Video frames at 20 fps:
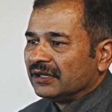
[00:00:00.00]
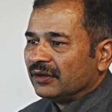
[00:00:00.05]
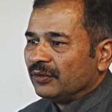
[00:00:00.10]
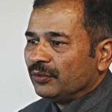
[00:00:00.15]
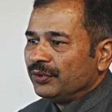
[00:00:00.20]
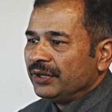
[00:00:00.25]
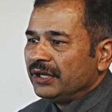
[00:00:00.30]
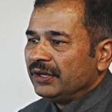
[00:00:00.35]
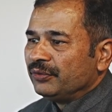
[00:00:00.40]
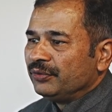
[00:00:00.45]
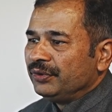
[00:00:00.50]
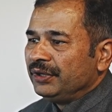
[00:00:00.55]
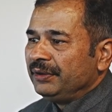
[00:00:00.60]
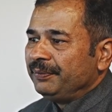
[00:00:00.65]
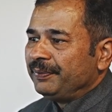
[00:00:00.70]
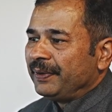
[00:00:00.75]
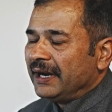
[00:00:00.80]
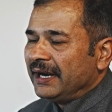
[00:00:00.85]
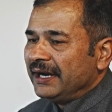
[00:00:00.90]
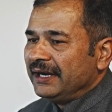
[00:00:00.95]
we
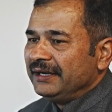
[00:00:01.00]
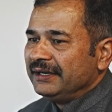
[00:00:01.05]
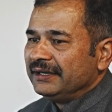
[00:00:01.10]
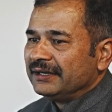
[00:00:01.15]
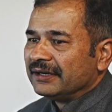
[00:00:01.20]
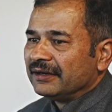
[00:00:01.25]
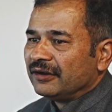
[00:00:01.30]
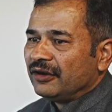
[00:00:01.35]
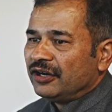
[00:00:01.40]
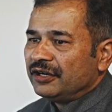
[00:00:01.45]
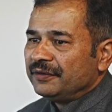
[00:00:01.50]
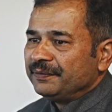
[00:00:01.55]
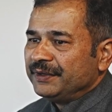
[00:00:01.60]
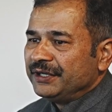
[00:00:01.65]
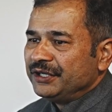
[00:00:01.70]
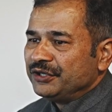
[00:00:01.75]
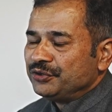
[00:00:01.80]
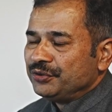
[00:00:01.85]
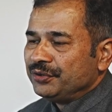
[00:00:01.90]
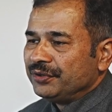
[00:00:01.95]
find a lot
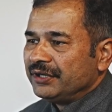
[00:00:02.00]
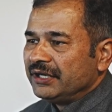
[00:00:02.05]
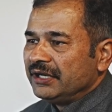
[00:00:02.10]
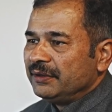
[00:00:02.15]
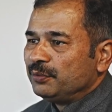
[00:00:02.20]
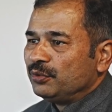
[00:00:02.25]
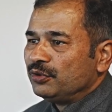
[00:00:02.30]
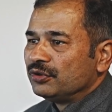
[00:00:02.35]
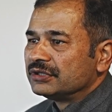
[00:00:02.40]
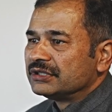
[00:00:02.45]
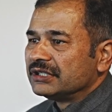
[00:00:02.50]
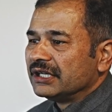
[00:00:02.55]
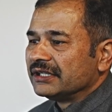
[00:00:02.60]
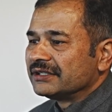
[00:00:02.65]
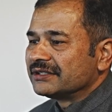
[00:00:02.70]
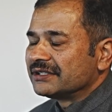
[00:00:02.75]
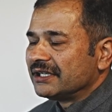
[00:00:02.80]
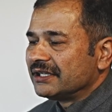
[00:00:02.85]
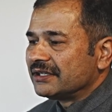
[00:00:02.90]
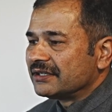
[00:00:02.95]
many theory books
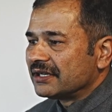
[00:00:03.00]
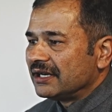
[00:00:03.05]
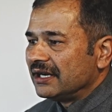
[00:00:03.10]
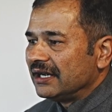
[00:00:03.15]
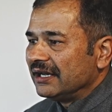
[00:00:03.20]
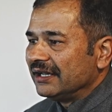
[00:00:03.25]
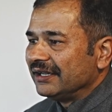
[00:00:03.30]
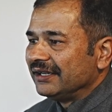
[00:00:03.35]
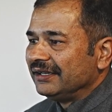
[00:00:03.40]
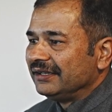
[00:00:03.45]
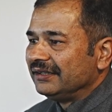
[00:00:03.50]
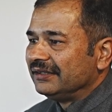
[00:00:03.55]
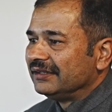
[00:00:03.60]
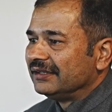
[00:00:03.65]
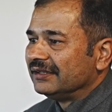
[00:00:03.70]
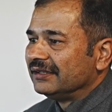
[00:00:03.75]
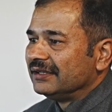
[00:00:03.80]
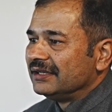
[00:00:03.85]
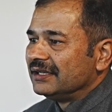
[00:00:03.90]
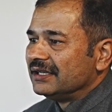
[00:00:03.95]
etc. in
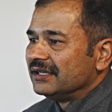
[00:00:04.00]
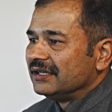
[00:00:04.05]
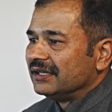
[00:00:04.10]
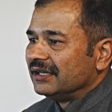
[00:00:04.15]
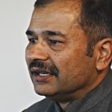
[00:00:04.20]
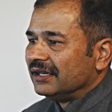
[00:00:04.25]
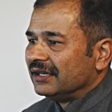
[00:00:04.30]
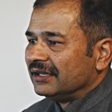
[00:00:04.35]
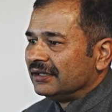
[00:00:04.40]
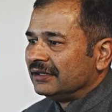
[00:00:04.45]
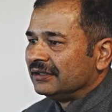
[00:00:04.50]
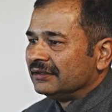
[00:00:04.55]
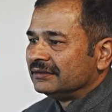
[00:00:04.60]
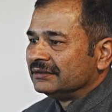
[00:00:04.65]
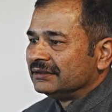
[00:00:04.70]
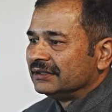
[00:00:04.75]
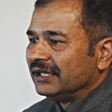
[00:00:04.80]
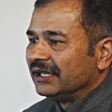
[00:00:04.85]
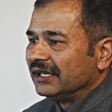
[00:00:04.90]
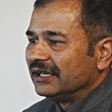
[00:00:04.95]

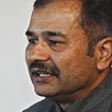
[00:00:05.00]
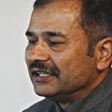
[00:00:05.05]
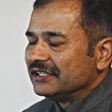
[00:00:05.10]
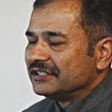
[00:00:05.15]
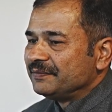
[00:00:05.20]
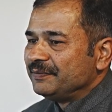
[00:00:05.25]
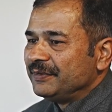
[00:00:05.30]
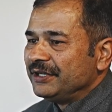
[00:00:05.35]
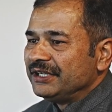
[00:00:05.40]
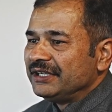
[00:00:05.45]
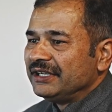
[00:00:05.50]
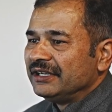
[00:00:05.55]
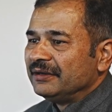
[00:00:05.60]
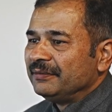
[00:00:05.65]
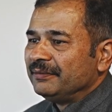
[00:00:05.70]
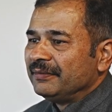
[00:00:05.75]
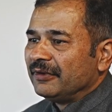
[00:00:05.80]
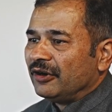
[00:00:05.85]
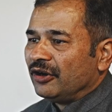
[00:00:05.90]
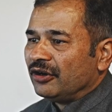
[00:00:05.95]
English
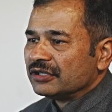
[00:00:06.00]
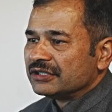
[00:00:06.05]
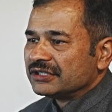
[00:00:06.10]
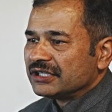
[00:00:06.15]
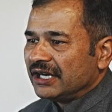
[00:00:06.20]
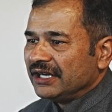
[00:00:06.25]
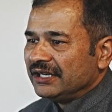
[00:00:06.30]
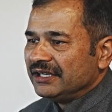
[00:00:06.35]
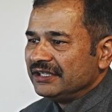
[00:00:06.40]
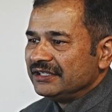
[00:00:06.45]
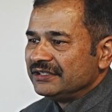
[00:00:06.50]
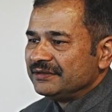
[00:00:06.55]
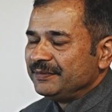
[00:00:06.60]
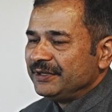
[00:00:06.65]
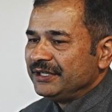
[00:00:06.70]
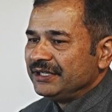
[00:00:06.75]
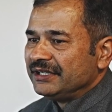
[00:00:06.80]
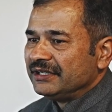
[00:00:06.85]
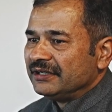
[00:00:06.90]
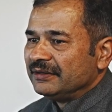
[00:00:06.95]
medium or Chinese
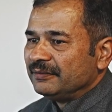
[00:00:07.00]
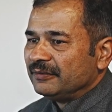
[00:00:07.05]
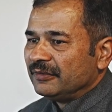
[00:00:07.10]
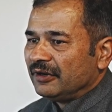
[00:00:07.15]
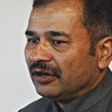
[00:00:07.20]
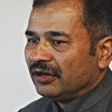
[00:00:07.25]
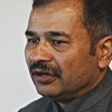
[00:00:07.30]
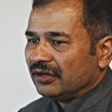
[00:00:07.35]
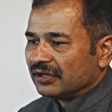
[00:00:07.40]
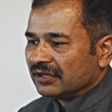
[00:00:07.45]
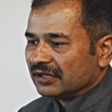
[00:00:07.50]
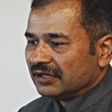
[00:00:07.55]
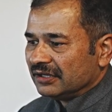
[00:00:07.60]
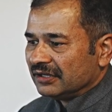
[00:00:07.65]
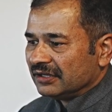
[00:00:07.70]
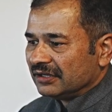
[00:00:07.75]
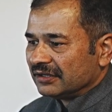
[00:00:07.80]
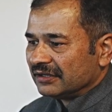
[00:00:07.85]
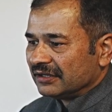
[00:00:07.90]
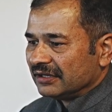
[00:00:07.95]
medium
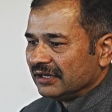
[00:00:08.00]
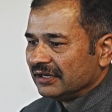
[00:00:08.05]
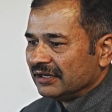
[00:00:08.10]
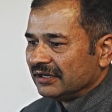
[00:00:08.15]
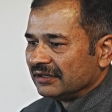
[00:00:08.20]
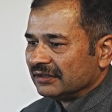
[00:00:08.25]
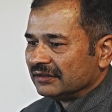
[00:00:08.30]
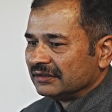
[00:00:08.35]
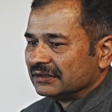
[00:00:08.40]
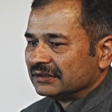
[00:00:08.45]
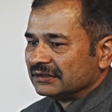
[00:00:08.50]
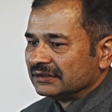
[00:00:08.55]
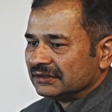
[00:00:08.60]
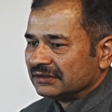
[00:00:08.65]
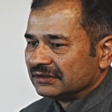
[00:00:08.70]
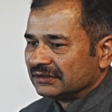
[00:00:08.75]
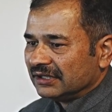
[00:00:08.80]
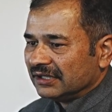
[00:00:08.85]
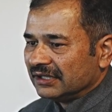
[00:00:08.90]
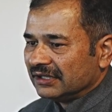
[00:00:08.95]

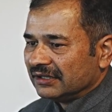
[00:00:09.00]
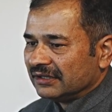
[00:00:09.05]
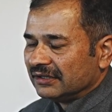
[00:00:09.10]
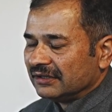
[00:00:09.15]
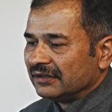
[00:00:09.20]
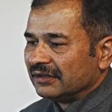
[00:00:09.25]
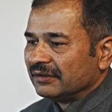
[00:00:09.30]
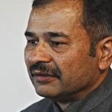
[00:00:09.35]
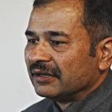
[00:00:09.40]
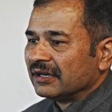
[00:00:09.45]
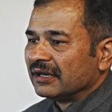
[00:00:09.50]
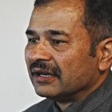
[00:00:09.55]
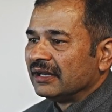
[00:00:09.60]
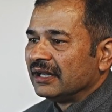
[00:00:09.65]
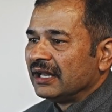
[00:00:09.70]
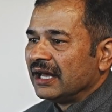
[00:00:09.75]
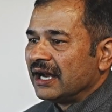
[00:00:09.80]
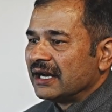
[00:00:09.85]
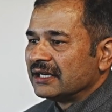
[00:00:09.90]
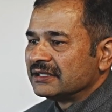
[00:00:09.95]
or
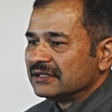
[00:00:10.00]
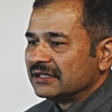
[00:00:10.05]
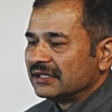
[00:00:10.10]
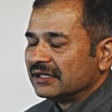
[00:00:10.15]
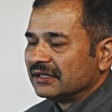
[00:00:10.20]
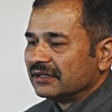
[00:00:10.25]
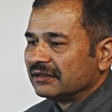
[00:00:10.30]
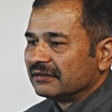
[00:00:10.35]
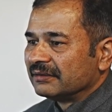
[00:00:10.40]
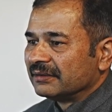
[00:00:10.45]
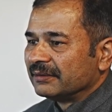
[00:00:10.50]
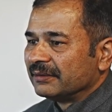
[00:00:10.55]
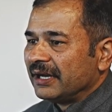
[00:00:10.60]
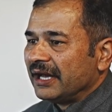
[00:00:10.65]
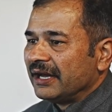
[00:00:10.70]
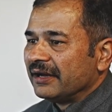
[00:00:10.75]
larger,